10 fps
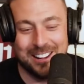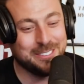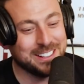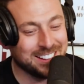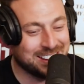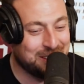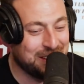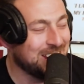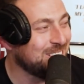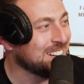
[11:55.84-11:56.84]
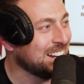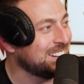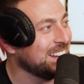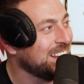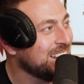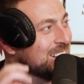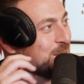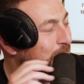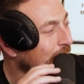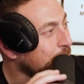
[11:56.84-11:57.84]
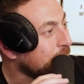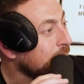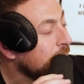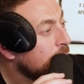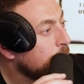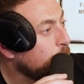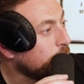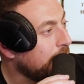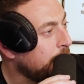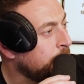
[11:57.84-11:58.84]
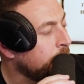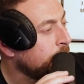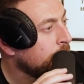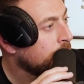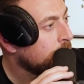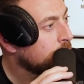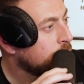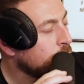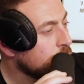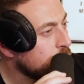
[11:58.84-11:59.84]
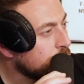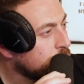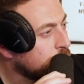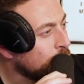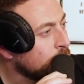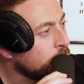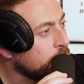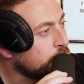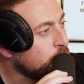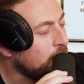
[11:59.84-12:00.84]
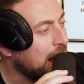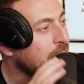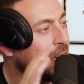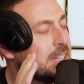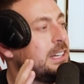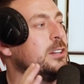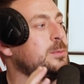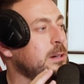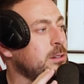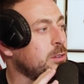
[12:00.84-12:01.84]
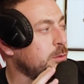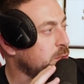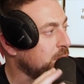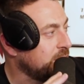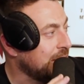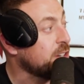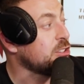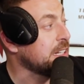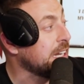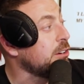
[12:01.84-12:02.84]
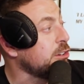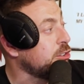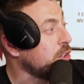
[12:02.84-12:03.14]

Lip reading: How we got that van out that day is beyond me. But the only other show I have any experience of is the National Dairy